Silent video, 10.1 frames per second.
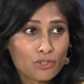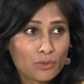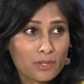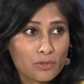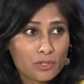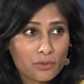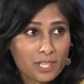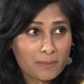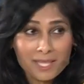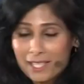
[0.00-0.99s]
So interest
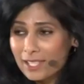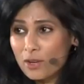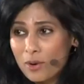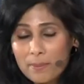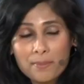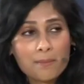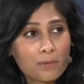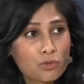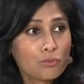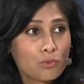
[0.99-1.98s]
rates may need to go up
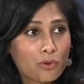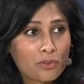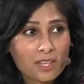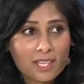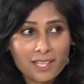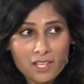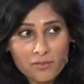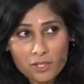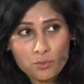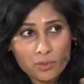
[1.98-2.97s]
much more than any
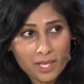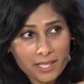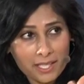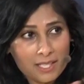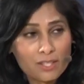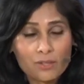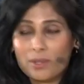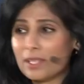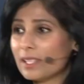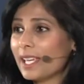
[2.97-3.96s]
of us would like it to,
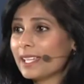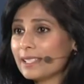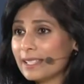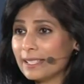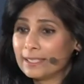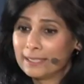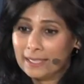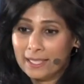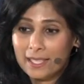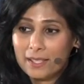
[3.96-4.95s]
and
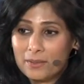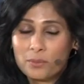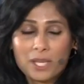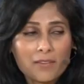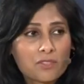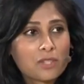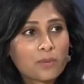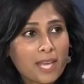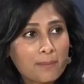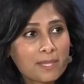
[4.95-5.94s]
we have to see
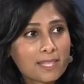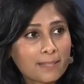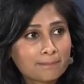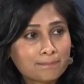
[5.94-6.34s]
what happens then.